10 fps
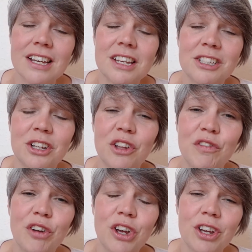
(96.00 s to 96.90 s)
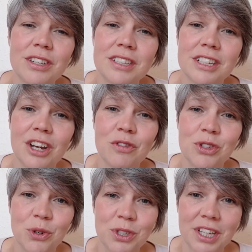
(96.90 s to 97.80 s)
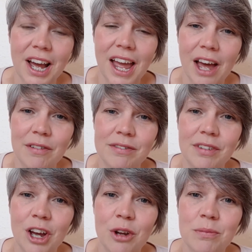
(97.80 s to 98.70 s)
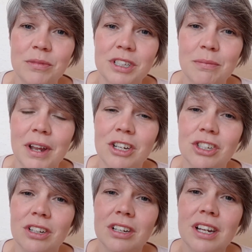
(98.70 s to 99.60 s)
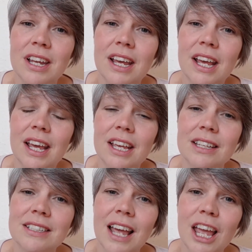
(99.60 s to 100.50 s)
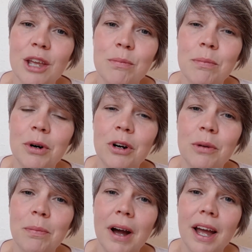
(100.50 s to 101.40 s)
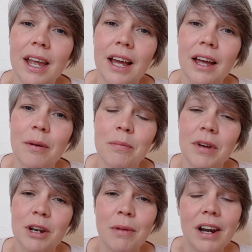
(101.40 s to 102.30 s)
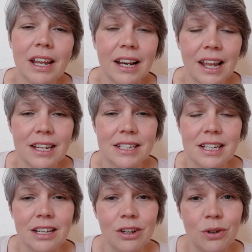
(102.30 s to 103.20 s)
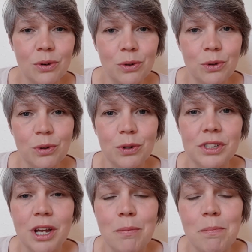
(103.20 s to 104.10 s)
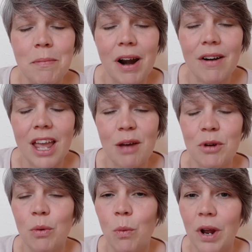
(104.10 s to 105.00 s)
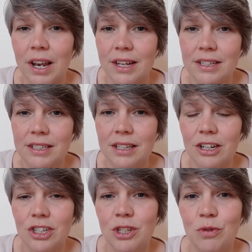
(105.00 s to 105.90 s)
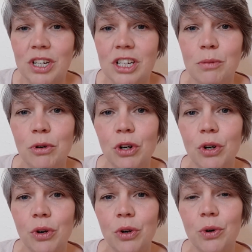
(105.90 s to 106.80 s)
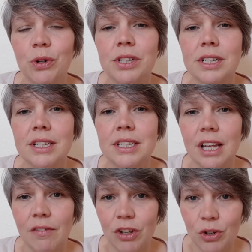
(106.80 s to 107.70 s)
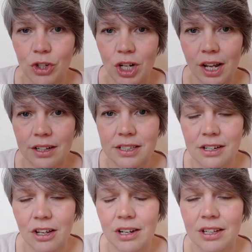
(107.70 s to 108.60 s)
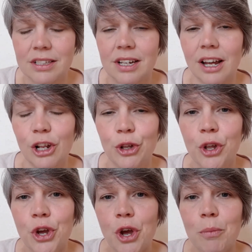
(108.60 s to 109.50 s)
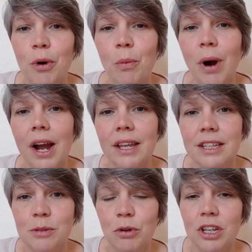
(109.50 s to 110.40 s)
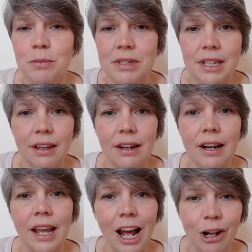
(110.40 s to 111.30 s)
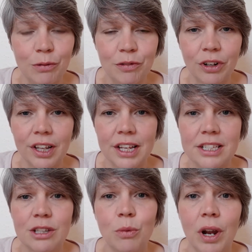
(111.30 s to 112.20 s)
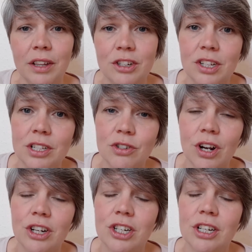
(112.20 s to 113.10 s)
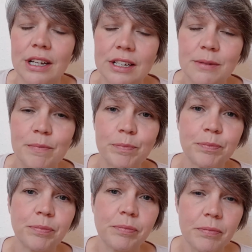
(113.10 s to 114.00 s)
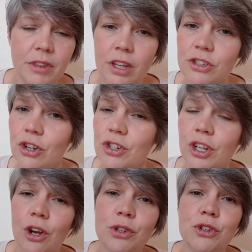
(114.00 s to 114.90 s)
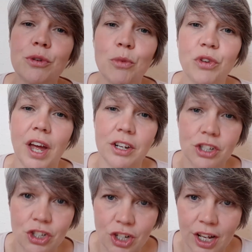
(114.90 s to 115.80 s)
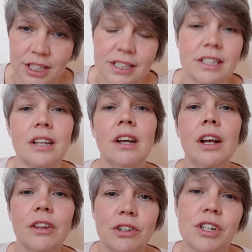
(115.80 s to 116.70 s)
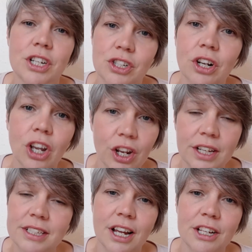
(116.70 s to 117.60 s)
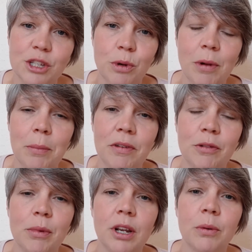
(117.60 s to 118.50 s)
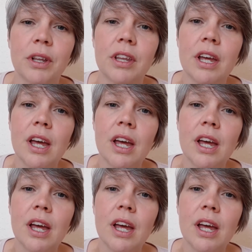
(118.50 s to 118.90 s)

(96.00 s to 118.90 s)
So the first resource that I have to mention is a book by an American lady called Mariemma Willis, and she's written a book called Discover Your Child's Learning Style. But why this book is particularly helpful is the way that she's structured it. So she goes through more than just the traditional learning styles that we might be familiar with.